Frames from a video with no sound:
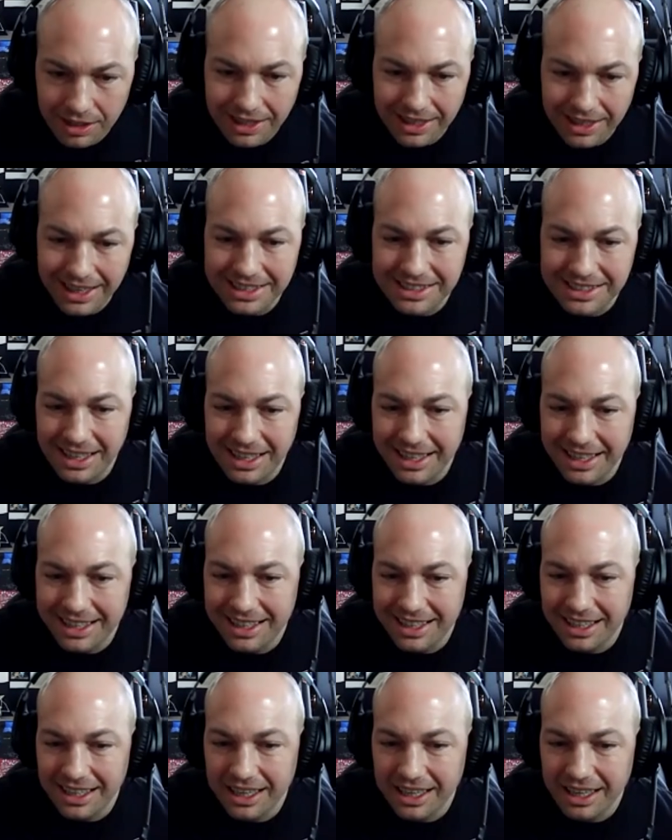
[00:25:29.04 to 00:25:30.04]
it's
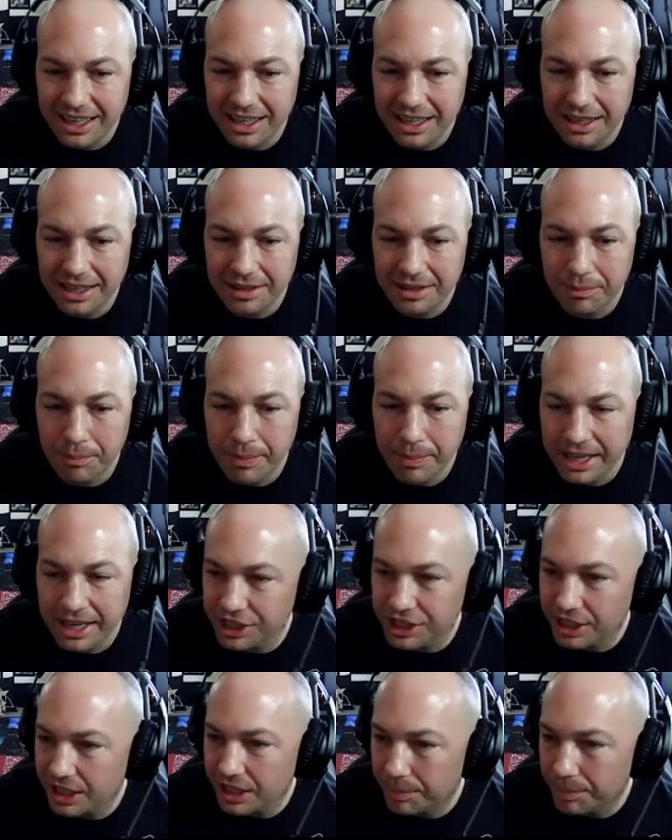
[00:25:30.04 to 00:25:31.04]
like
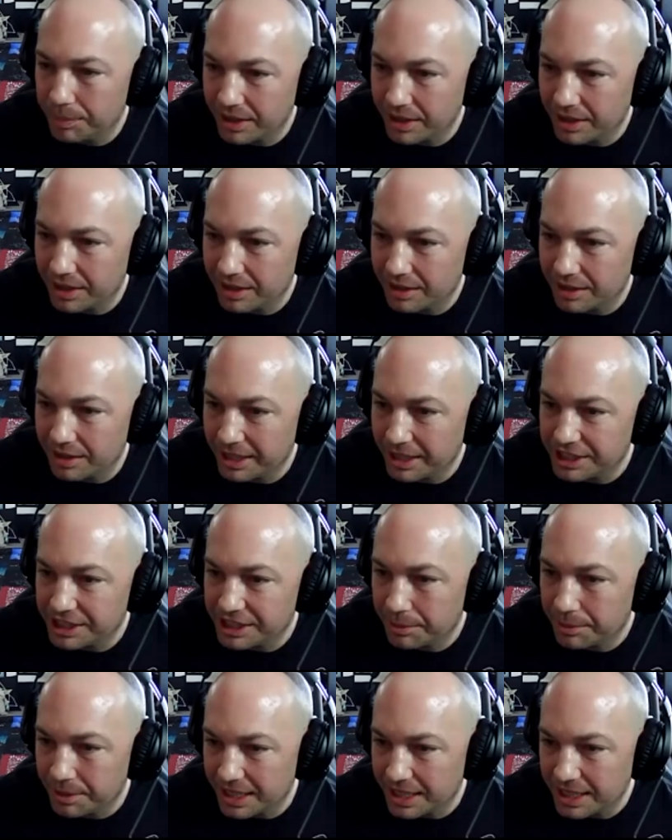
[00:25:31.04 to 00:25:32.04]
matching up
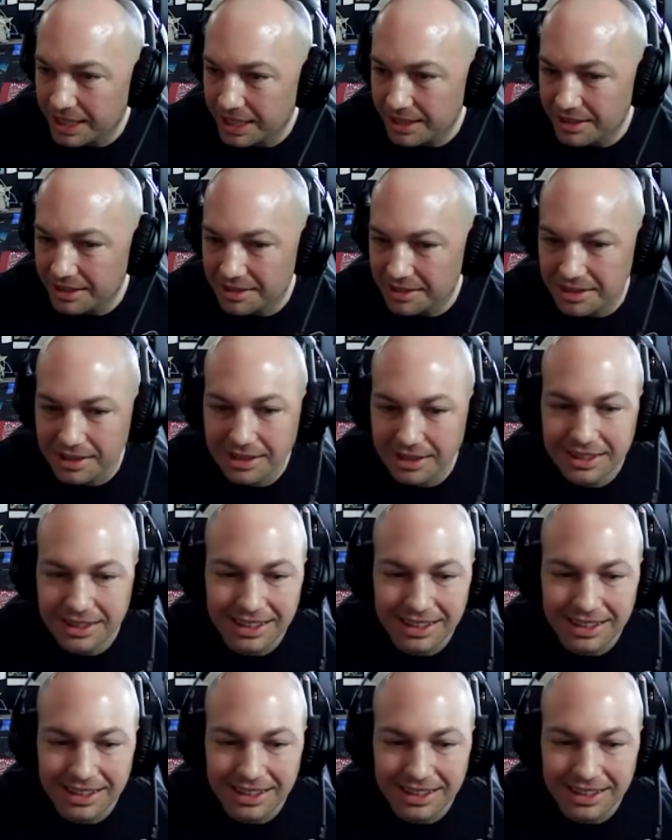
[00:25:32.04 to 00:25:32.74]
keys.